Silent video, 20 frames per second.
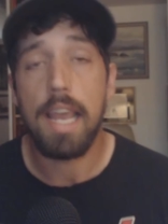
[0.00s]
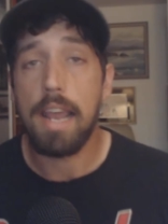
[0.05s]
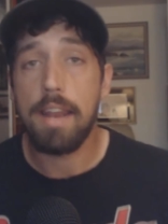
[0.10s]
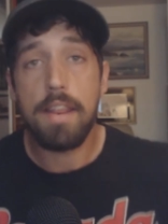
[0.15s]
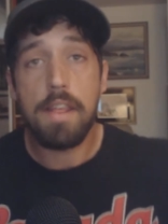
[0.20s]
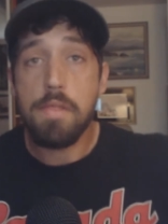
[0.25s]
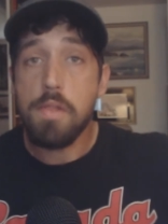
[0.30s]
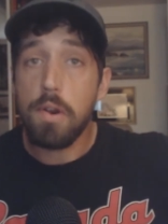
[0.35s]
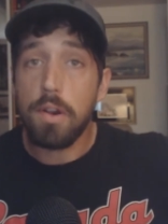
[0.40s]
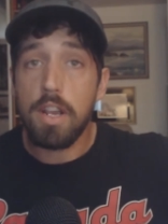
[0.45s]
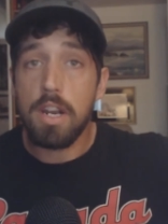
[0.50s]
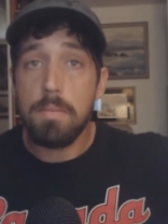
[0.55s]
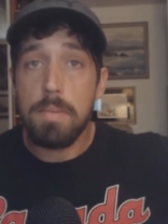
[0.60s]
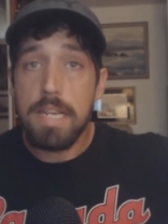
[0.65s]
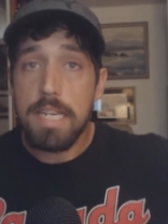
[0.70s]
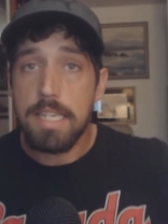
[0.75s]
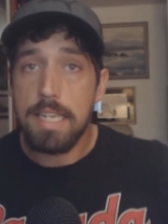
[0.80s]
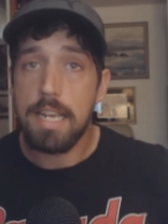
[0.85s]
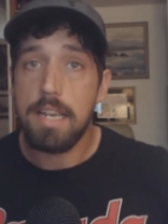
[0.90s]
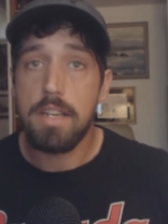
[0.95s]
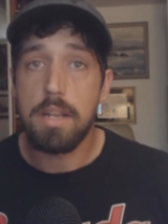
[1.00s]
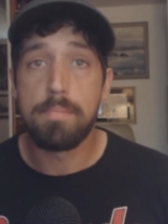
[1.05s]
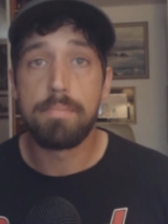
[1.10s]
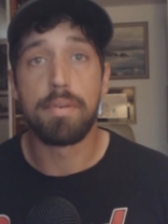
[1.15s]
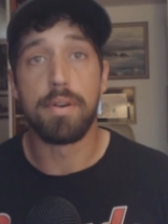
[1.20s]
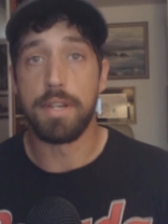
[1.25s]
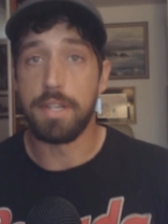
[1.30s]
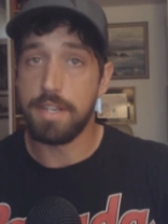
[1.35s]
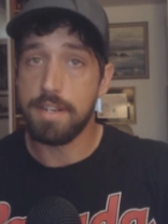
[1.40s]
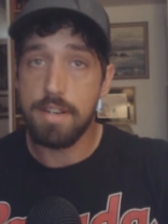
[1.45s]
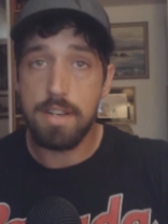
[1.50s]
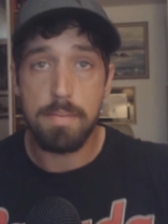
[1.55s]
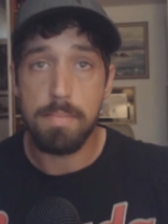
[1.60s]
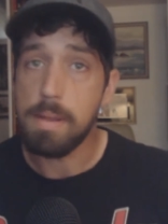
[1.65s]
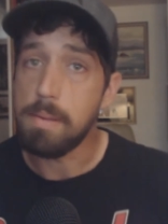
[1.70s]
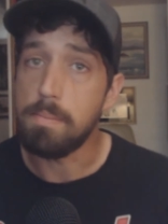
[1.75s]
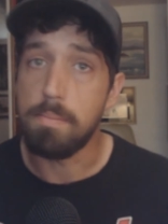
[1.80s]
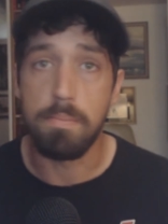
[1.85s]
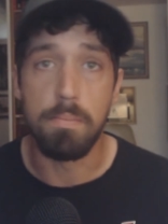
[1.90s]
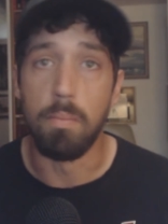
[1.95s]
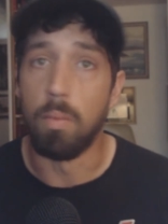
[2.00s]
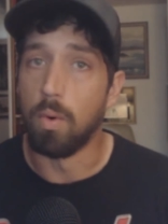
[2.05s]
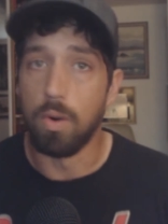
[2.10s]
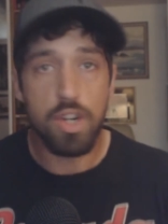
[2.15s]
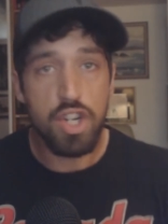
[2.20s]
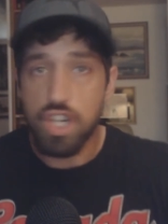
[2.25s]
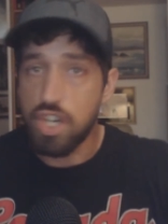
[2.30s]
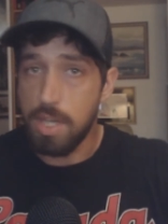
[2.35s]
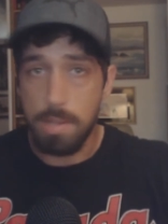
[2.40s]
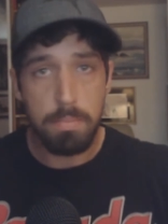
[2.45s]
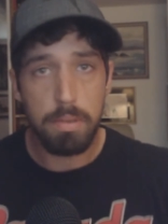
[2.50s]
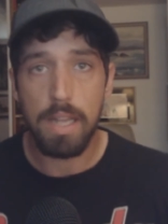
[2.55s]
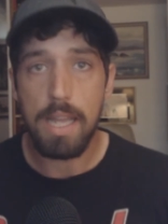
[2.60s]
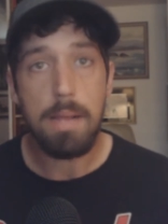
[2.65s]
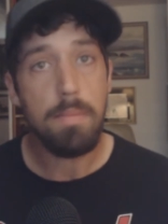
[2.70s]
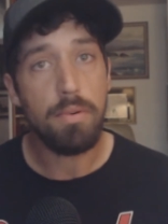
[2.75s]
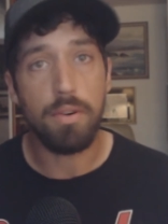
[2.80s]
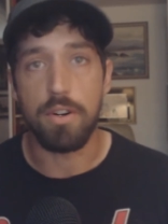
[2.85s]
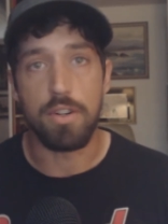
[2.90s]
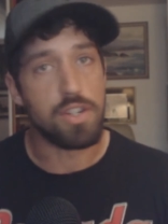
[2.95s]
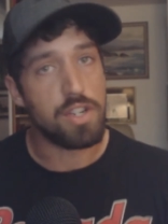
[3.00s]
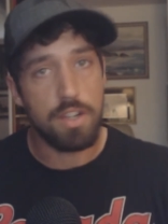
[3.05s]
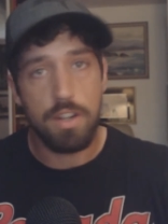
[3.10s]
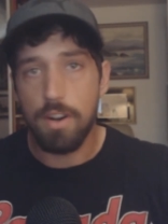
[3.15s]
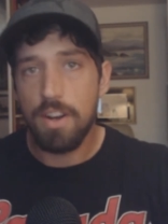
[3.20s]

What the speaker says: and then they're going to be sent to prison to be more cheap laborers.